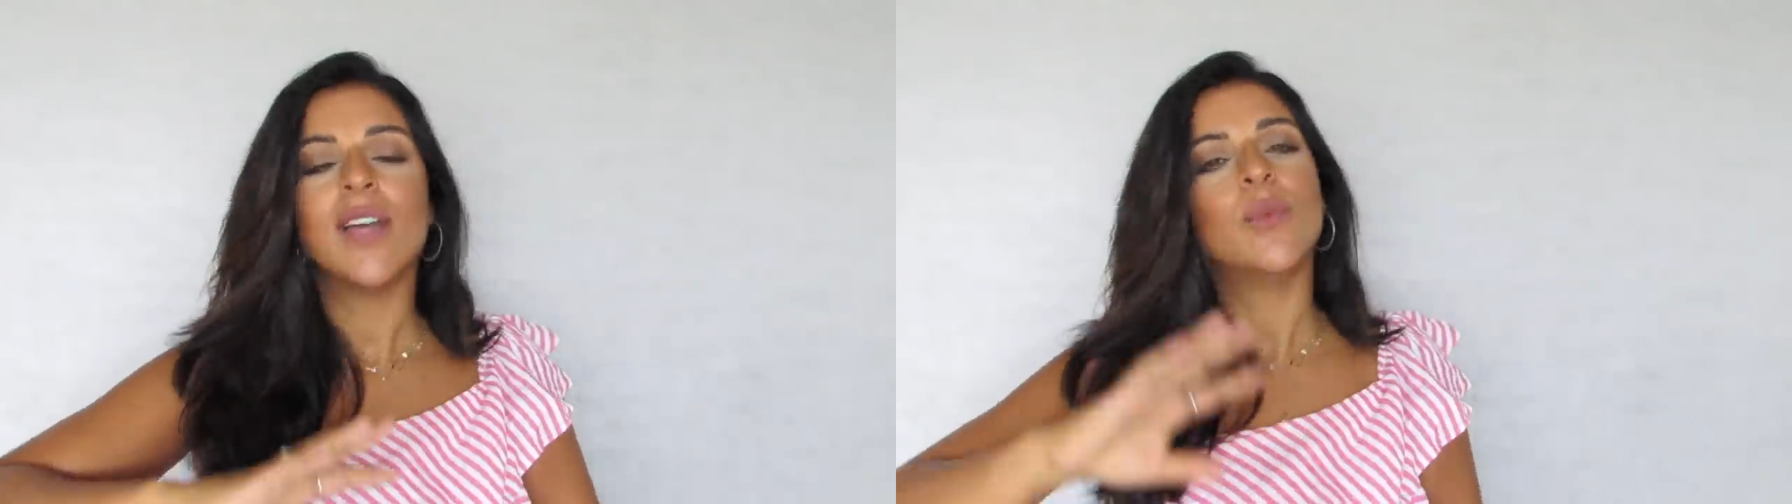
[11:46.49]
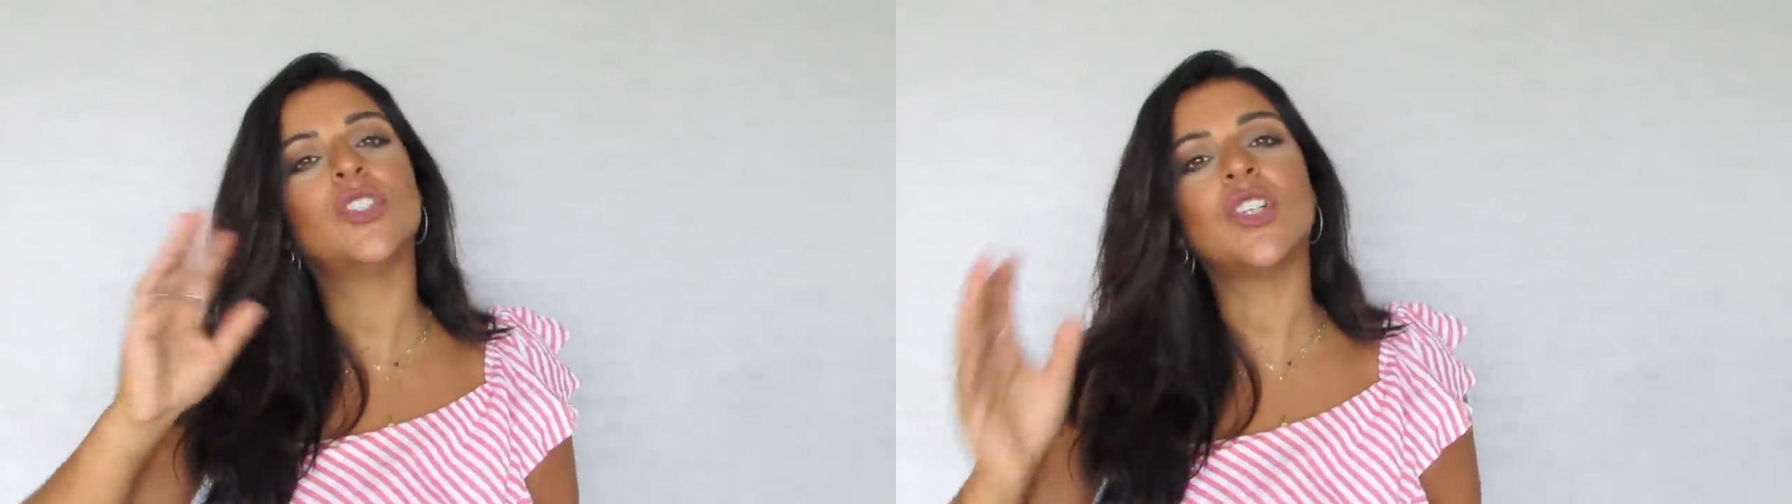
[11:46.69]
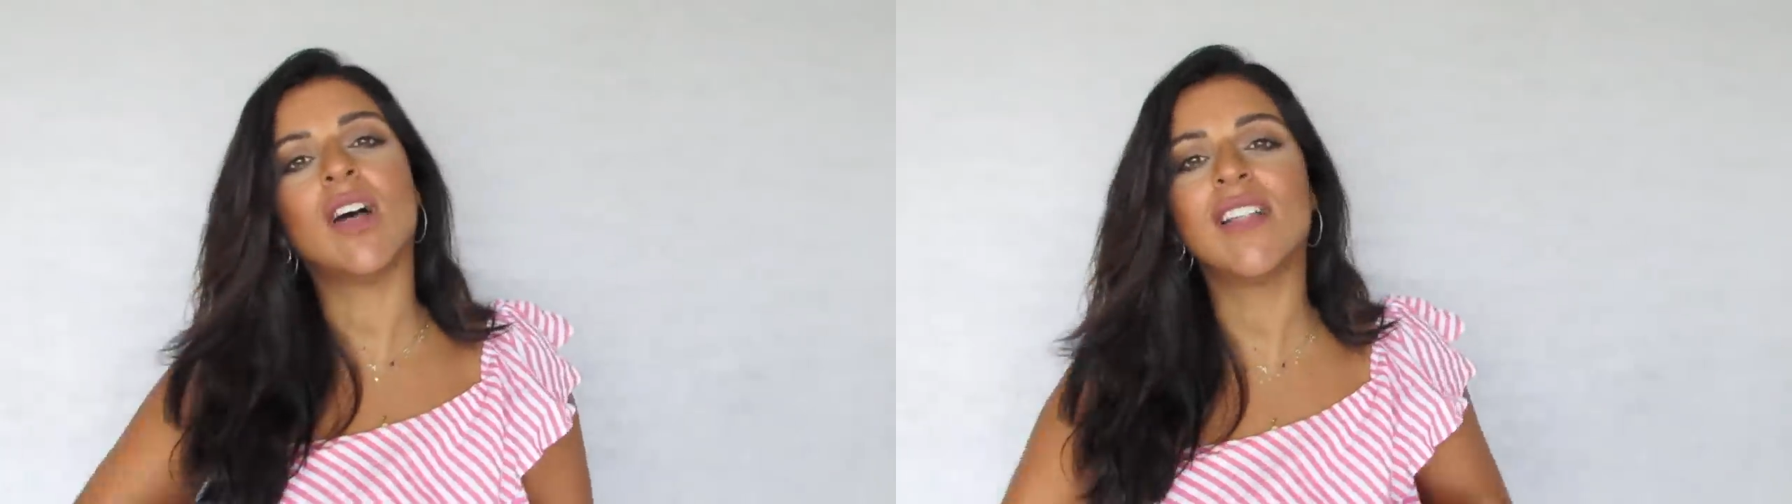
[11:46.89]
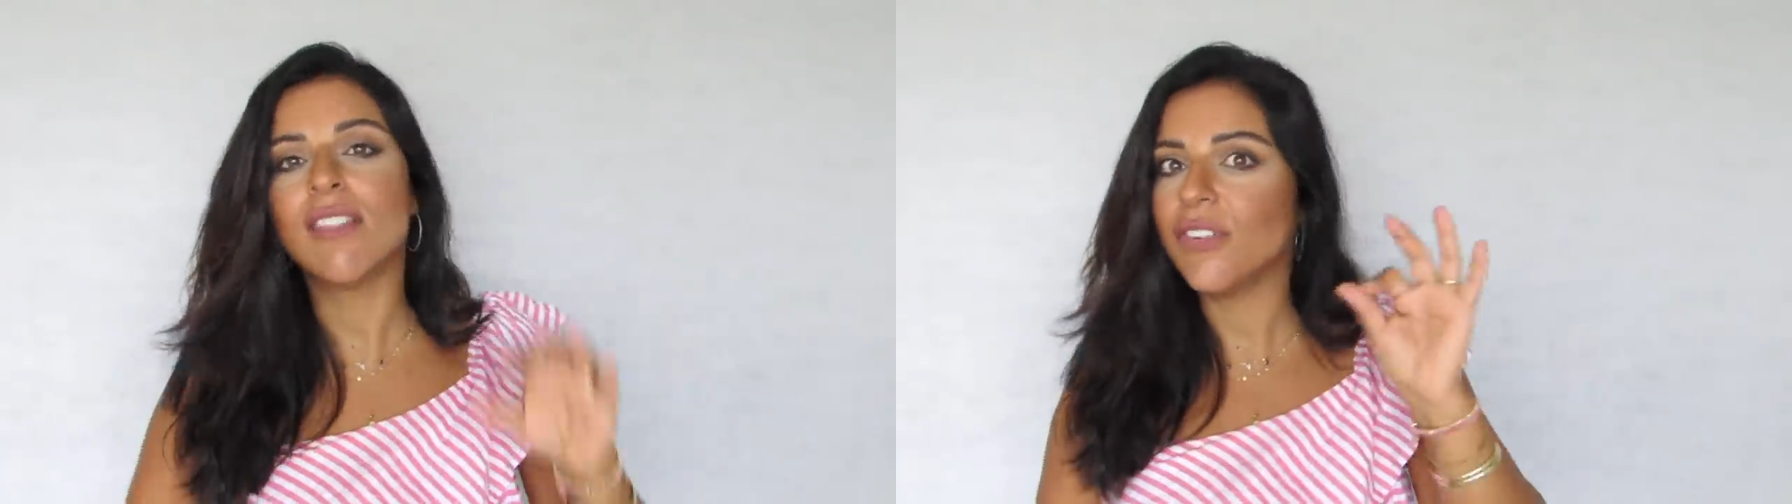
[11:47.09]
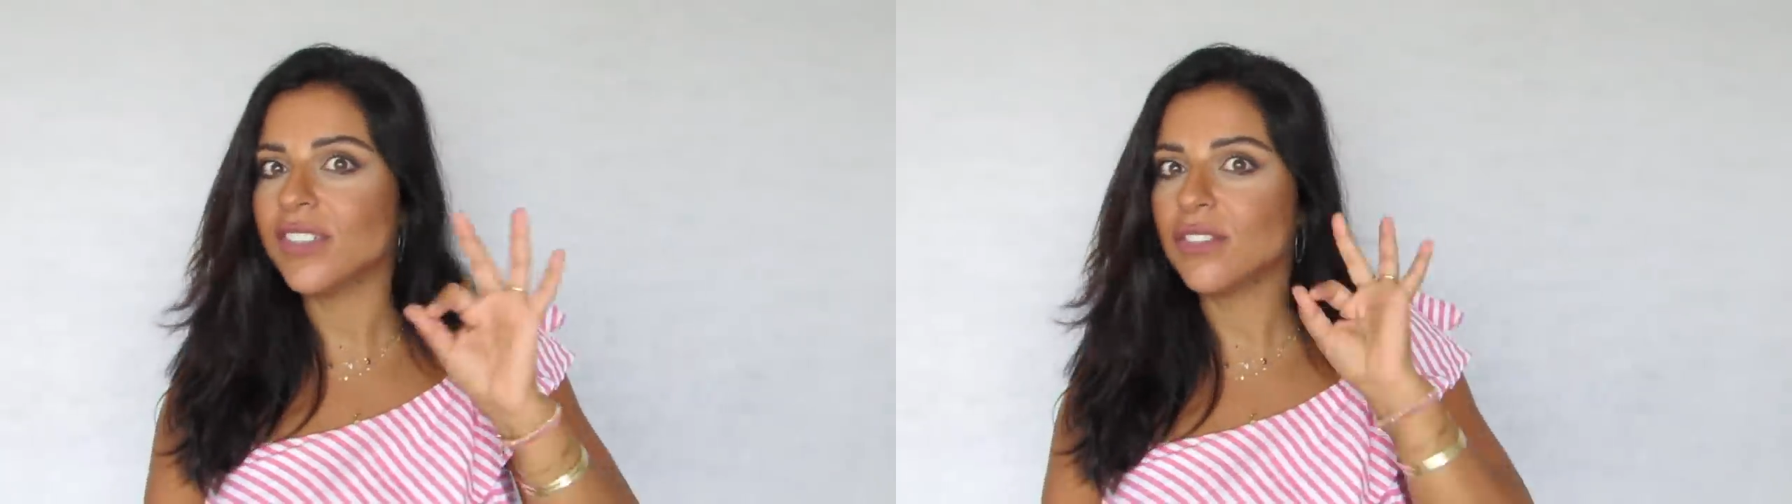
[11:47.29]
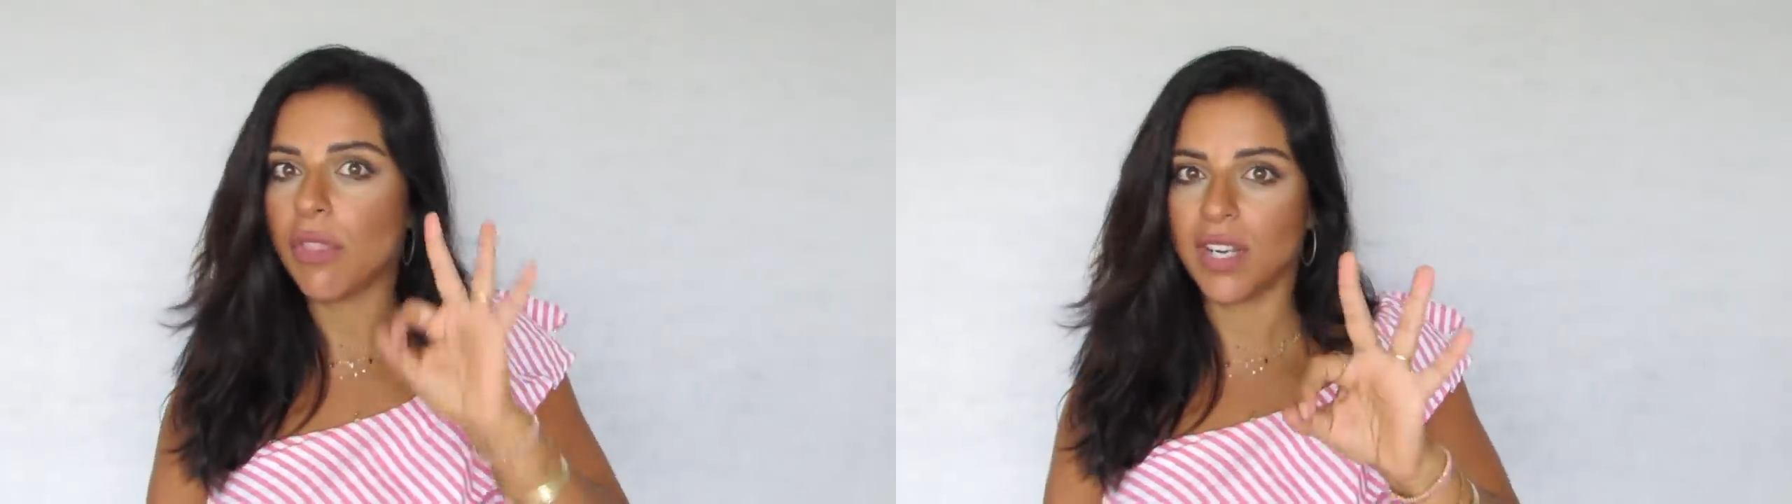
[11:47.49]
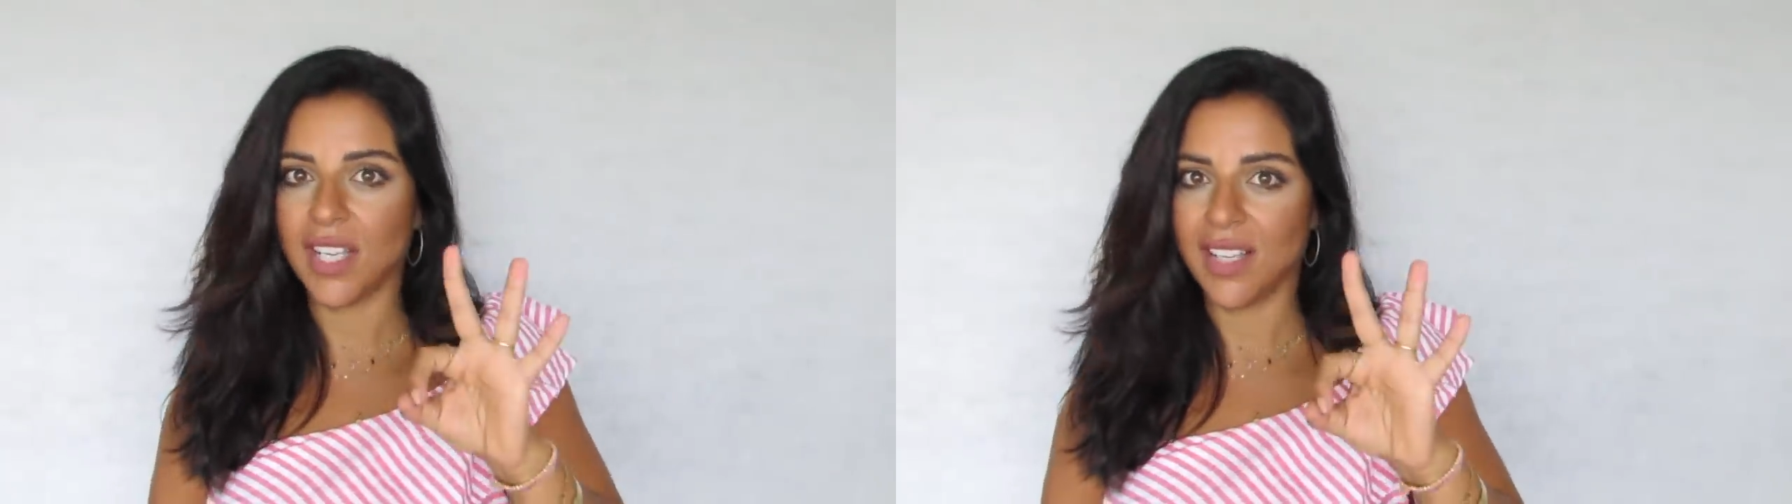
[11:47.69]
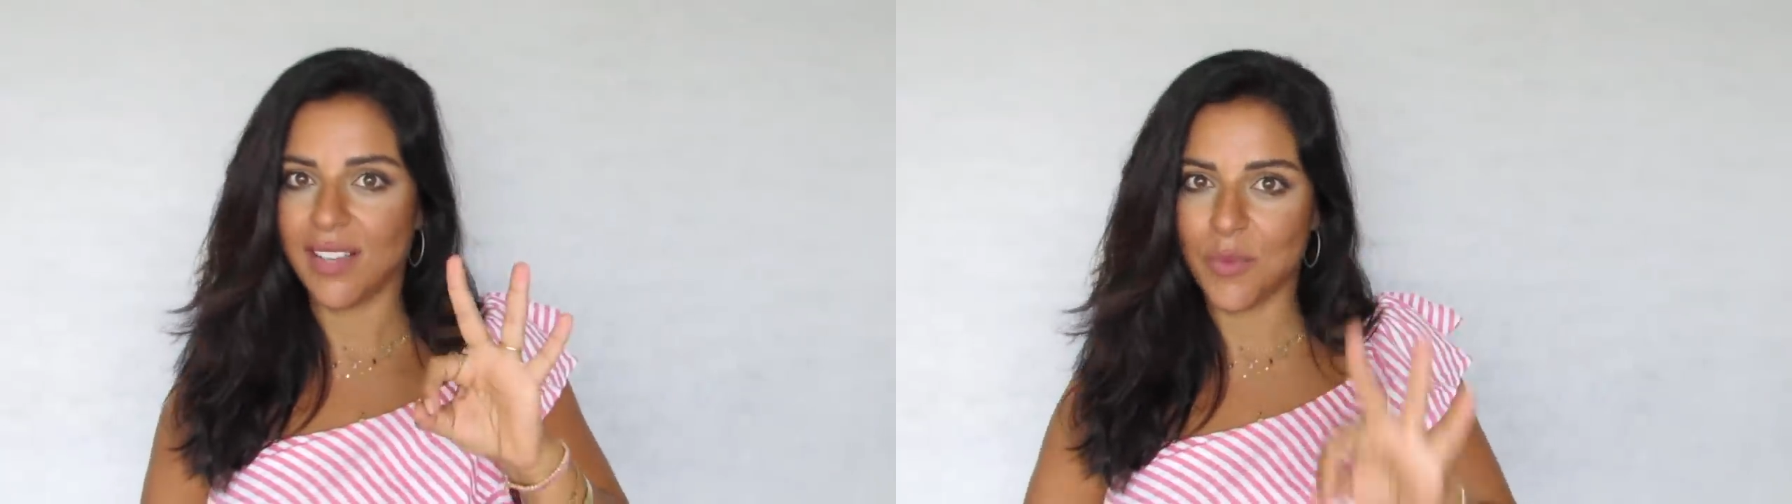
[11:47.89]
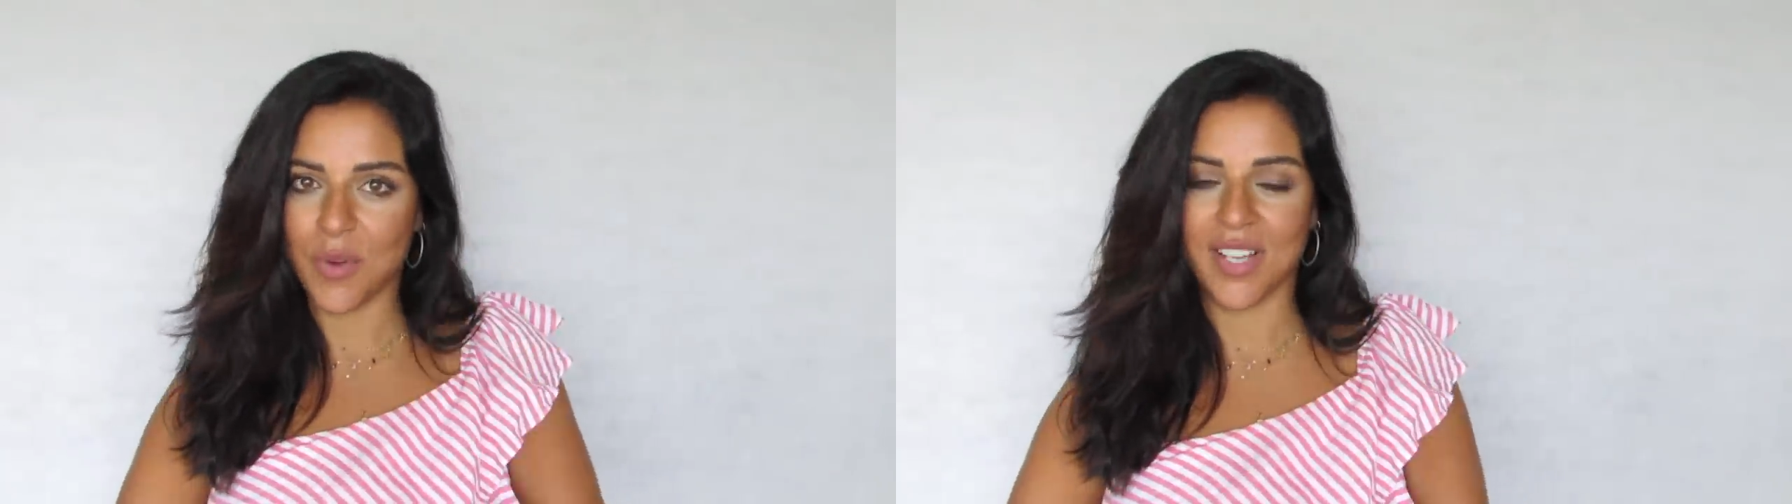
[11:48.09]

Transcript: which are in the first 3